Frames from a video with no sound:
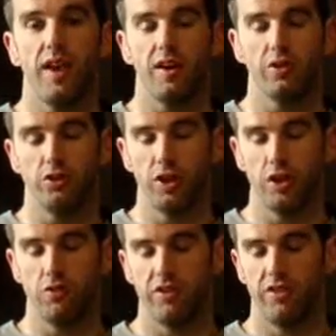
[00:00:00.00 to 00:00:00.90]
Take a look
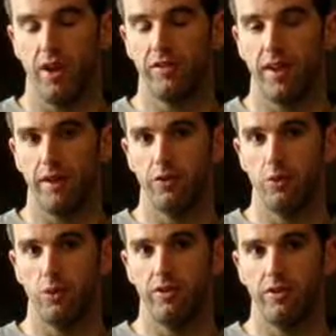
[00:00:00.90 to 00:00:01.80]
at your results
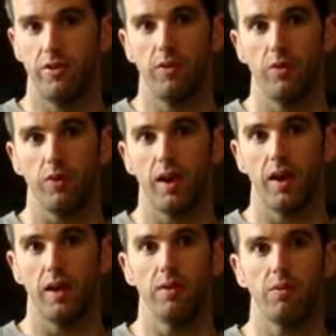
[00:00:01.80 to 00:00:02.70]
afterwards,
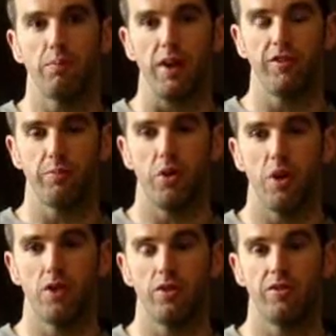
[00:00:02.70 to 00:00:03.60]
okay? Based
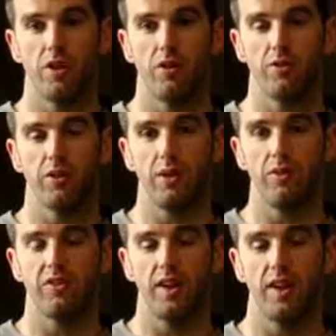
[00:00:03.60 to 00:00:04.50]
upon the results, okay,
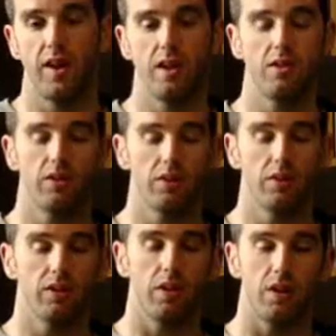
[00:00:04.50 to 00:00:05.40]
we say, hey,
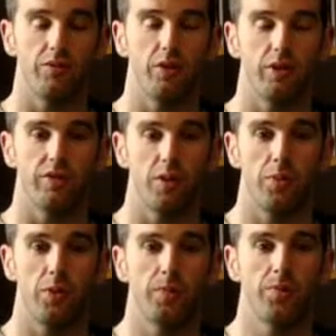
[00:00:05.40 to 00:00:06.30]
for
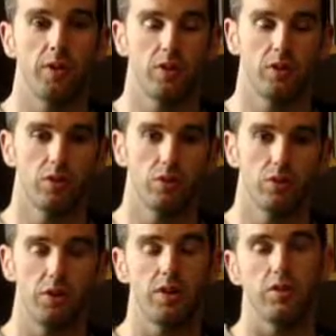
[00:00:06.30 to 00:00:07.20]
example,
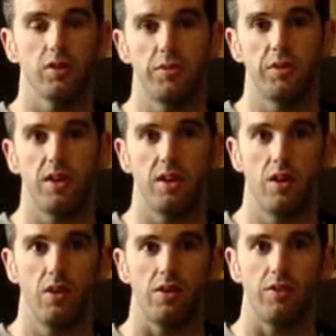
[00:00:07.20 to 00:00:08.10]
look, you're limited
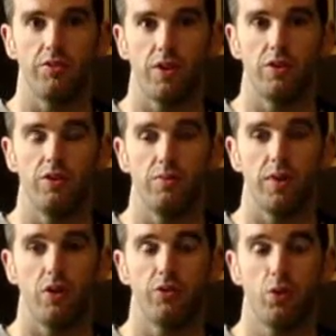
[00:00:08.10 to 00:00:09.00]
here as far as your
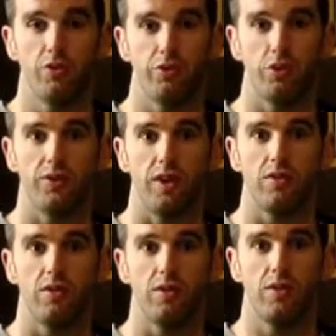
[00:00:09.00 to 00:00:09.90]
amount of torso
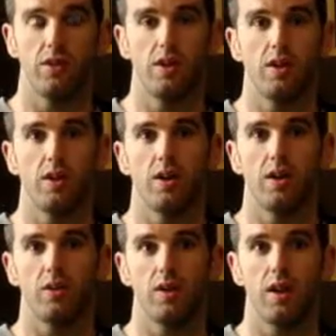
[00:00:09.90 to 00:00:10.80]
rotation,
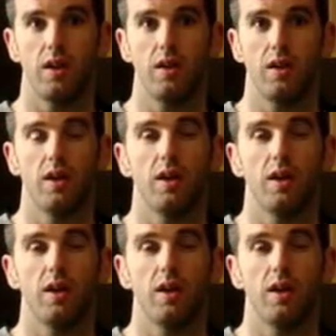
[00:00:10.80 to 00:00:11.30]
okay?